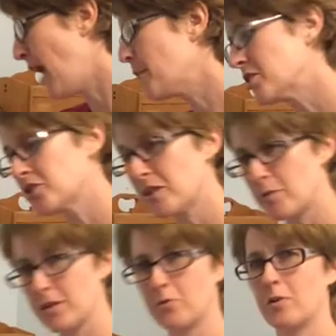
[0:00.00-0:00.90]
I mentioned I
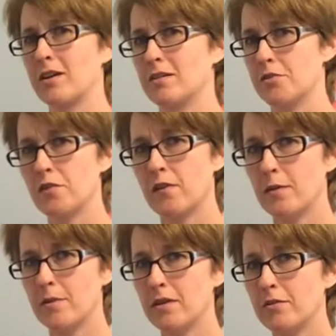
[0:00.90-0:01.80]
wanted to work on a tooth
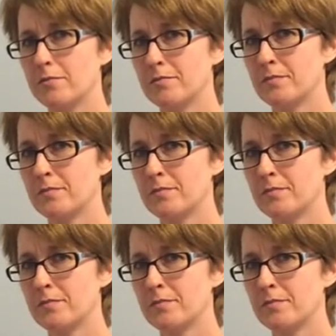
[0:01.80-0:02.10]
fairy pillow.